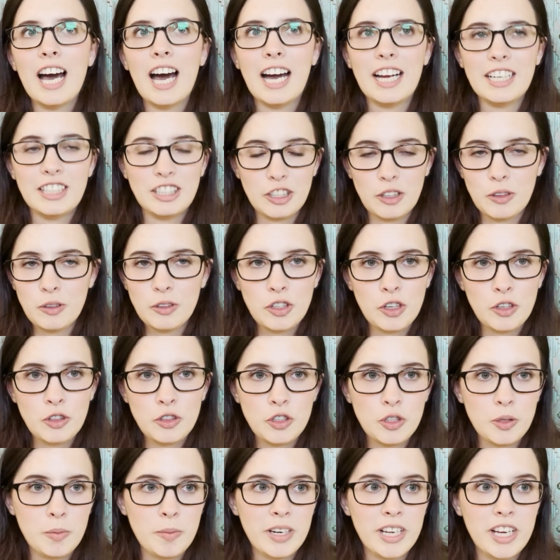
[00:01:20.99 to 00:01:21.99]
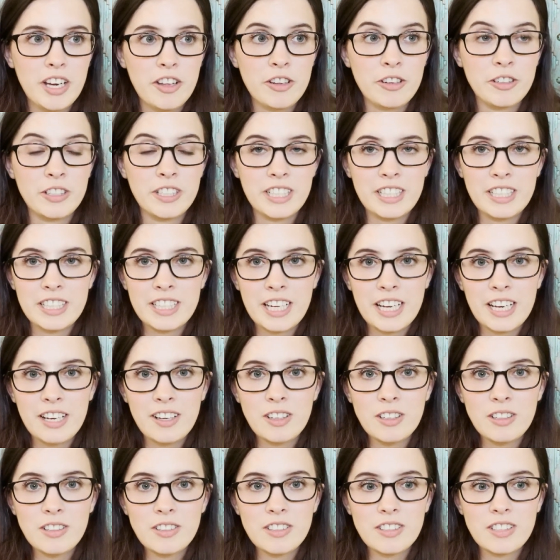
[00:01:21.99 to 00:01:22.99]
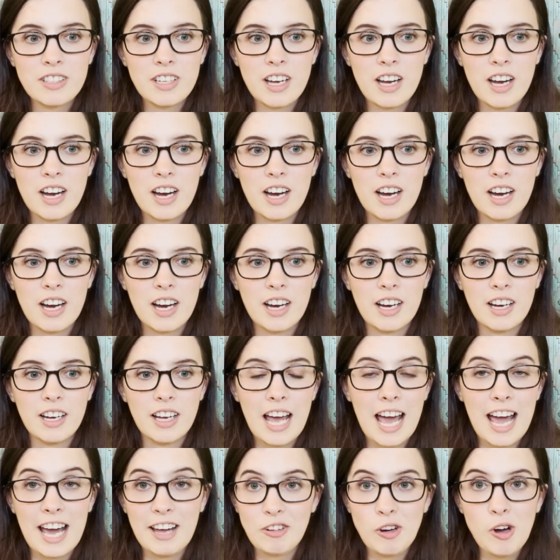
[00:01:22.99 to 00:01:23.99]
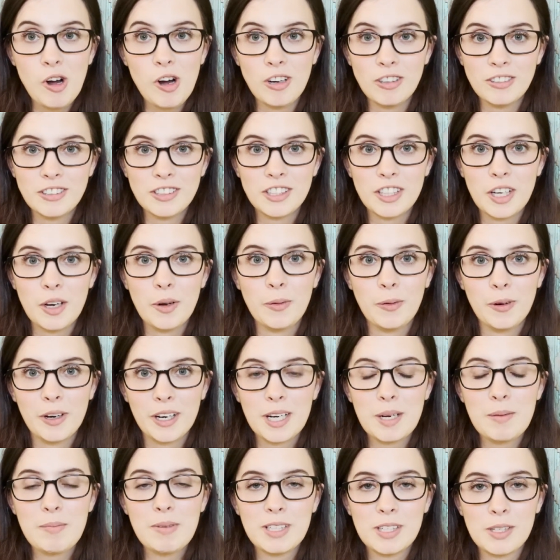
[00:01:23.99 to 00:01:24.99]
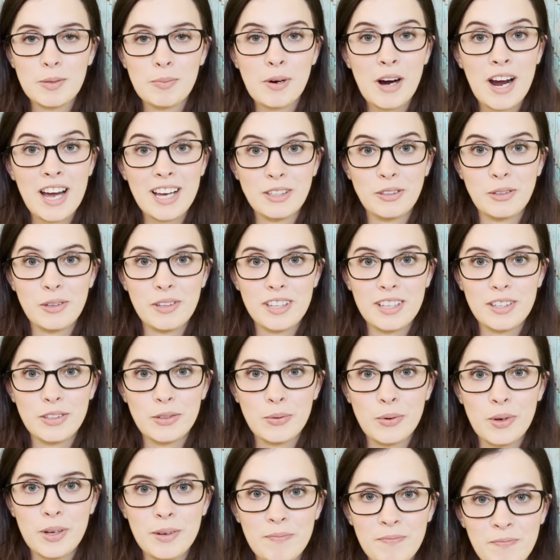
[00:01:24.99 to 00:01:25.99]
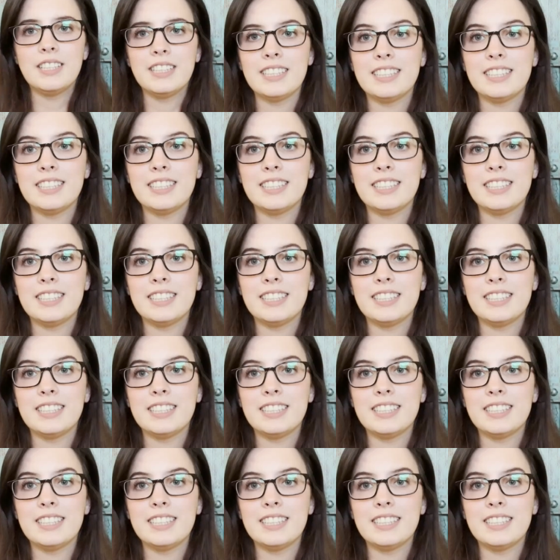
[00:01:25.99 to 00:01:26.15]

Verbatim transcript: I don't know too many other details uh, at all, so we're gonna be surprised with this one.